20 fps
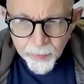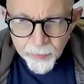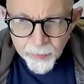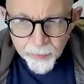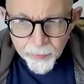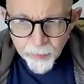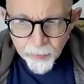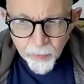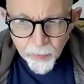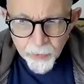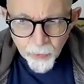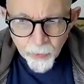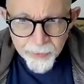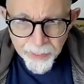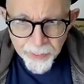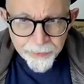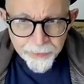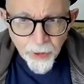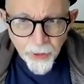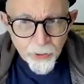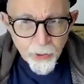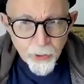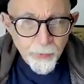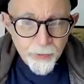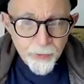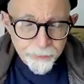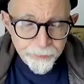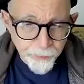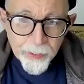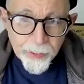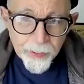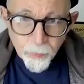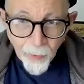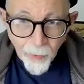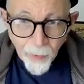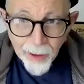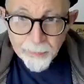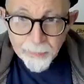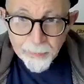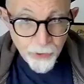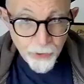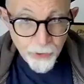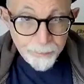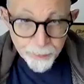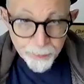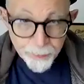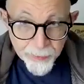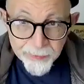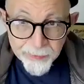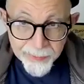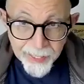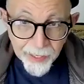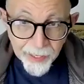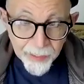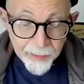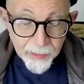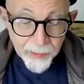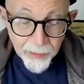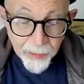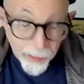he thought you were a friend. Why would you print that?